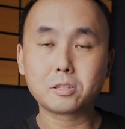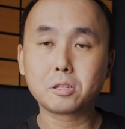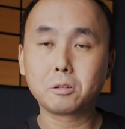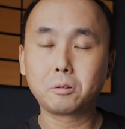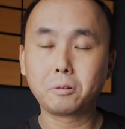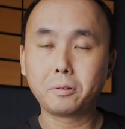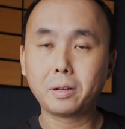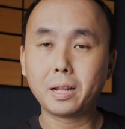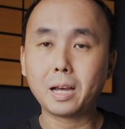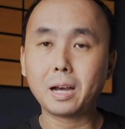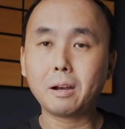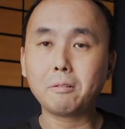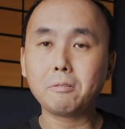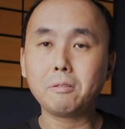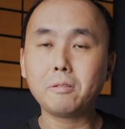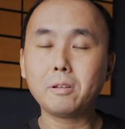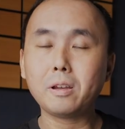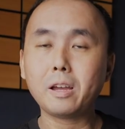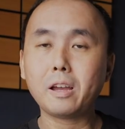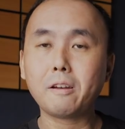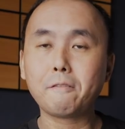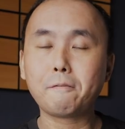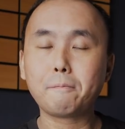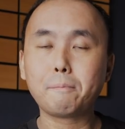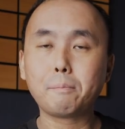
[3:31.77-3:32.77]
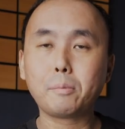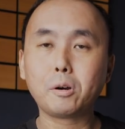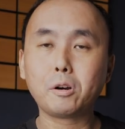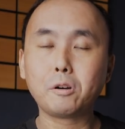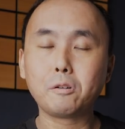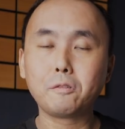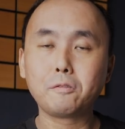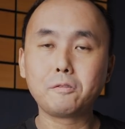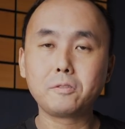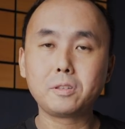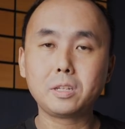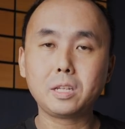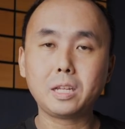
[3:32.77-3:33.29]
So now you have
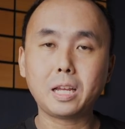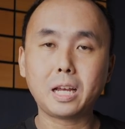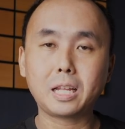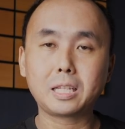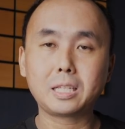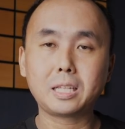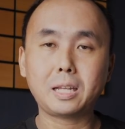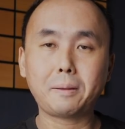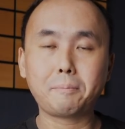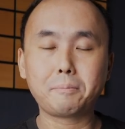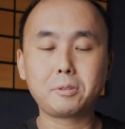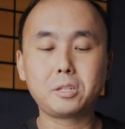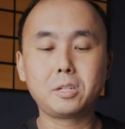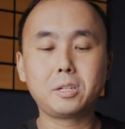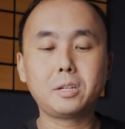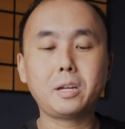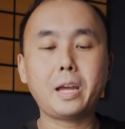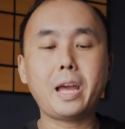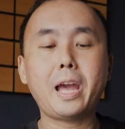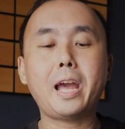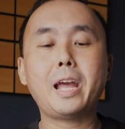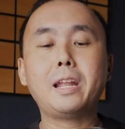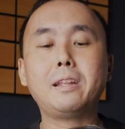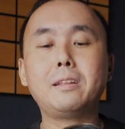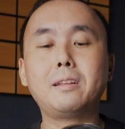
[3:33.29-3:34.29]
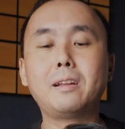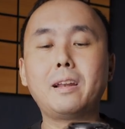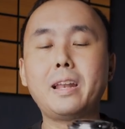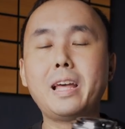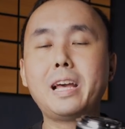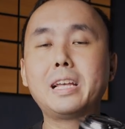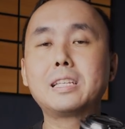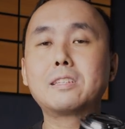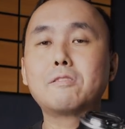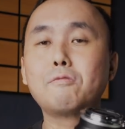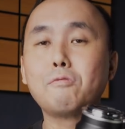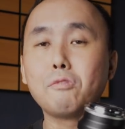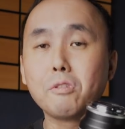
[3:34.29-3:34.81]
both the adapter and the
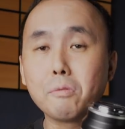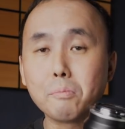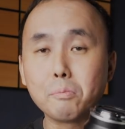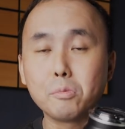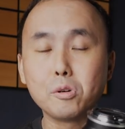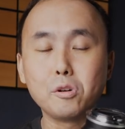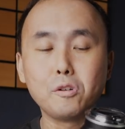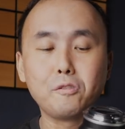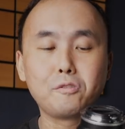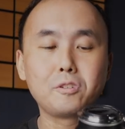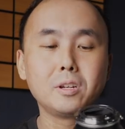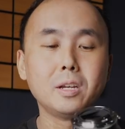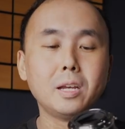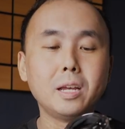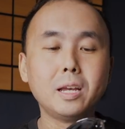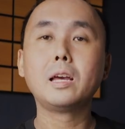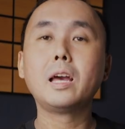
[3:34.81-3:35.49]
lens removed.